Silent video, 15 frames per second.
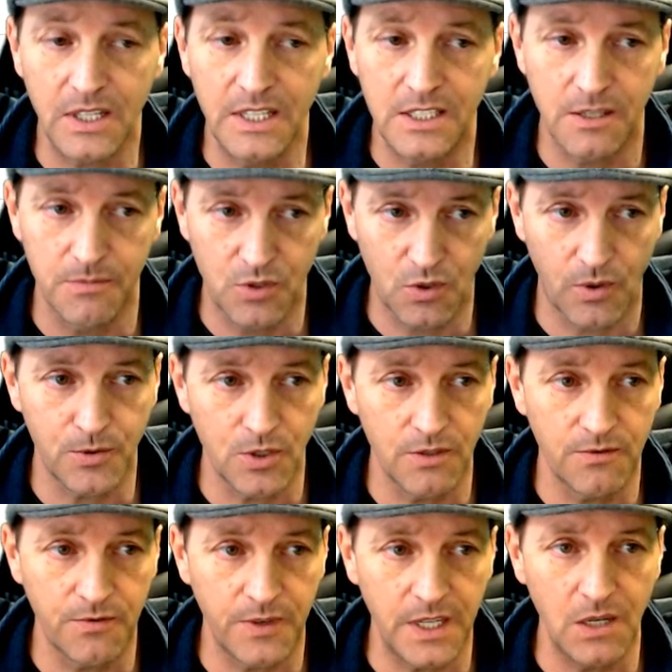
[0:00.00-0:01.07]
subscription
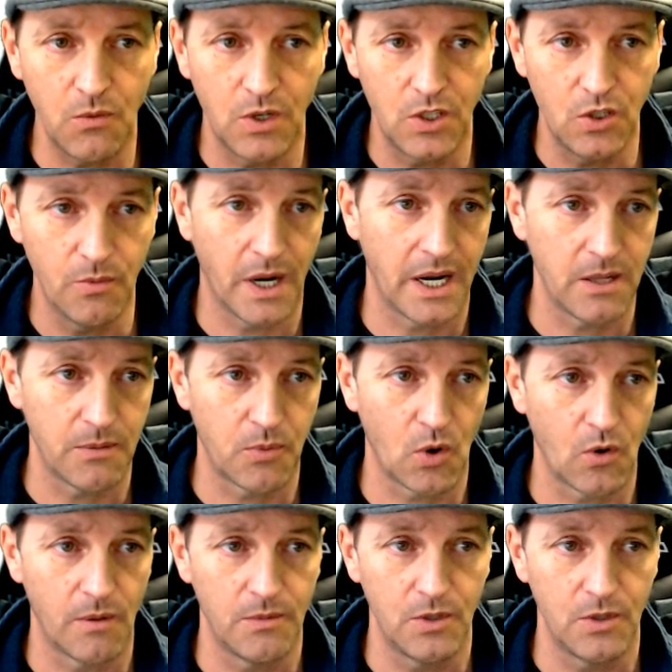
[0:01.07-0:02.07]
fee when you buy the program.